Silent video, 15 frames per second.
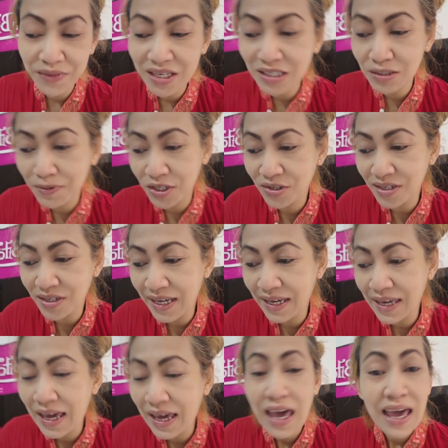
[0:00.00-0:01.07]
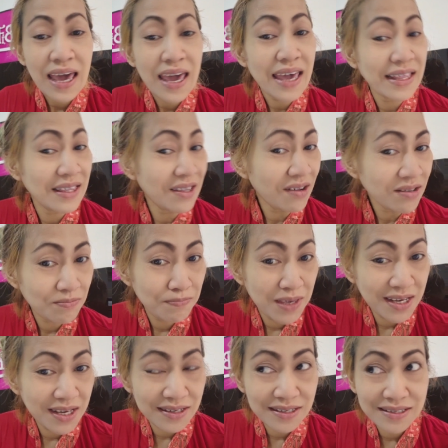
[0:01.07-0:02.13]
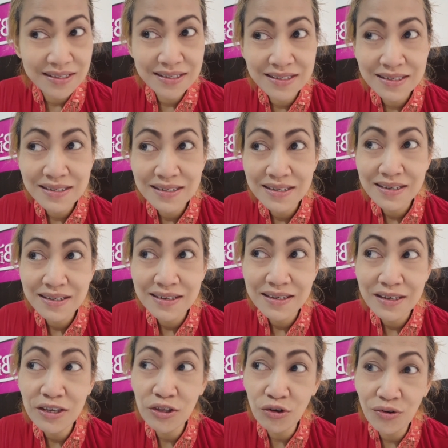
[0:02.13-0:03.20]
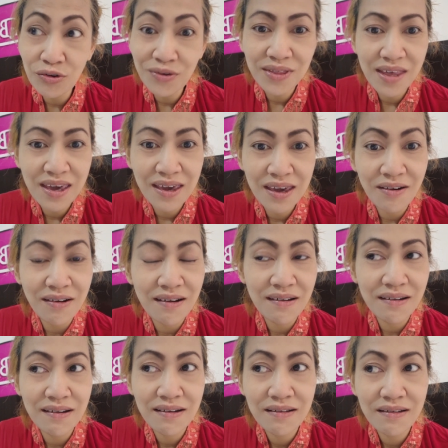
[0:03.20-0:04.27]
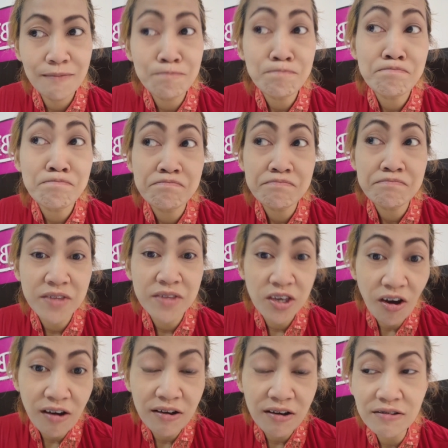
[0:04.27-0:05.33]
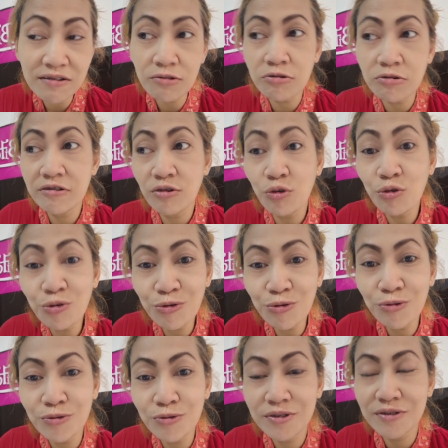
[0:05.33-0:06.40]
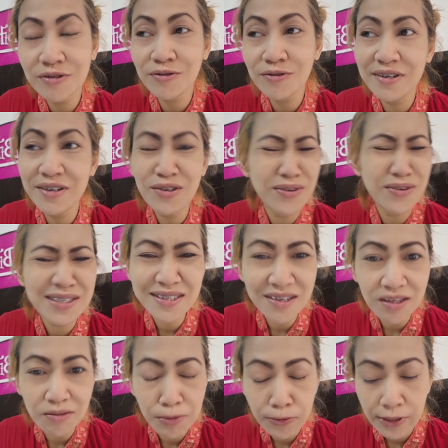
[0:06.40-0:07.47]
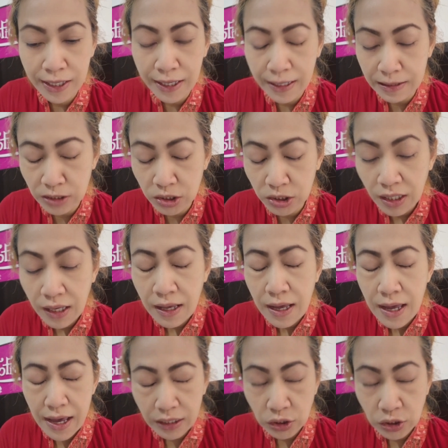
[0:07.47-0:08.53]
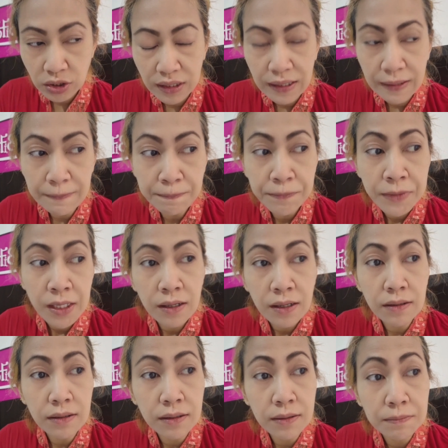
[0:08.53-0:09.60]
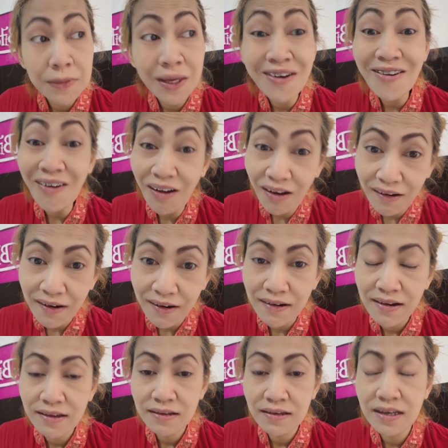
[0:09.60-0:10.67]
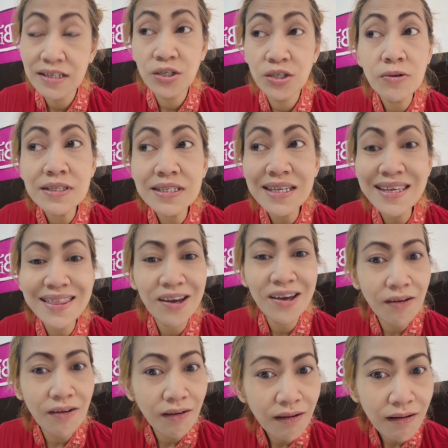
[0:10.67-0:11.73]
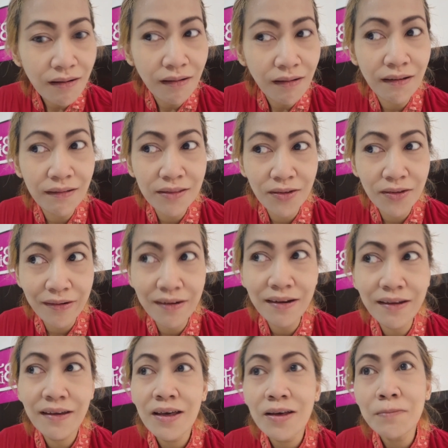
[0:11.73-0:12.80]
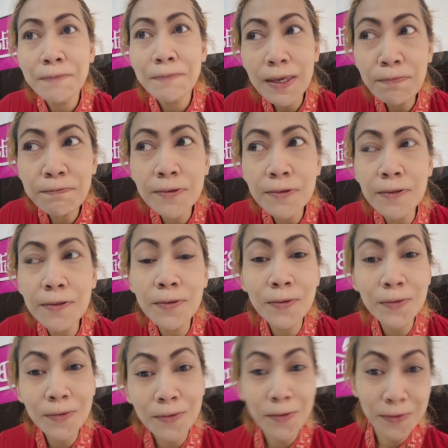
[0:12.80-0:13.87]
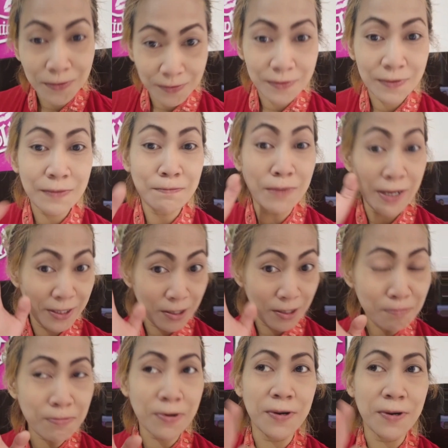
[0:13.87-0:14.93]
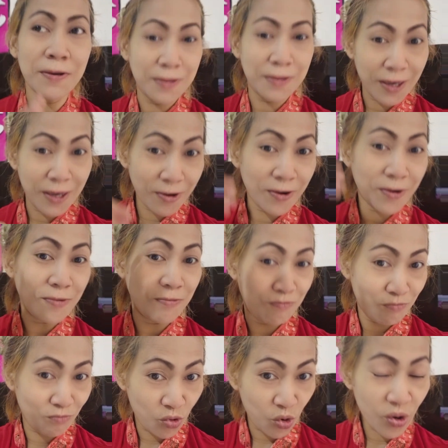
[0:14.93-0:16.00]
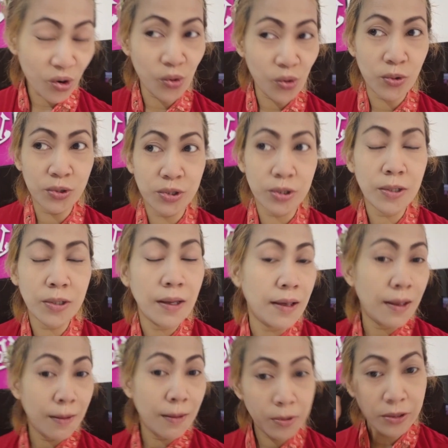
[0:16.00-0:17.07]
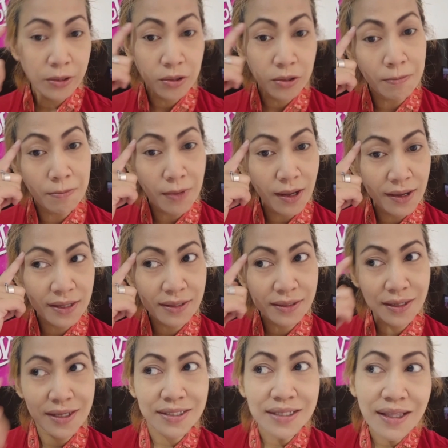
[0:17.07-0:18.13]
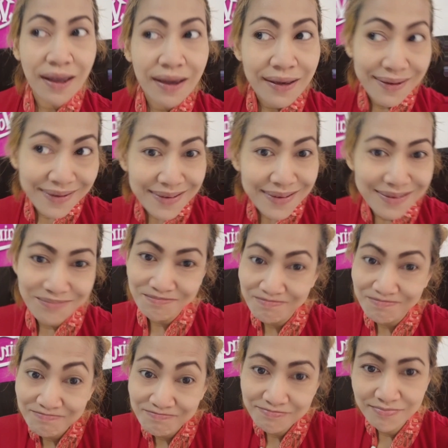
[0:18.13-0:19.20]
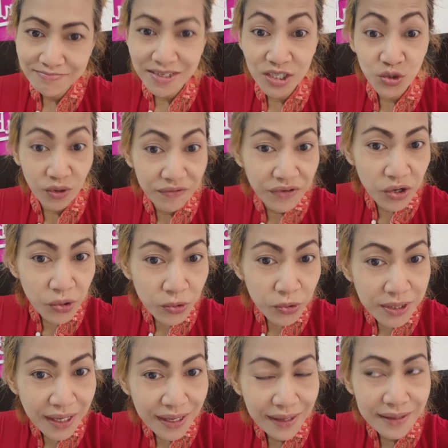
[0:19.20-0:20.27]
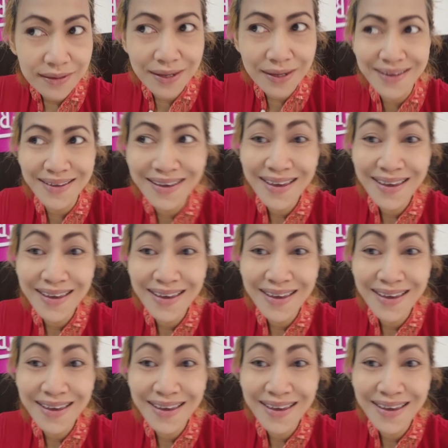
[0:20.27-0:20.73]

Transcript: especially, and not because they are young or old, or it's not about age actually. There are, as you could see, there are other people who by number they are more older, but their mind is like a 12-year-old kid.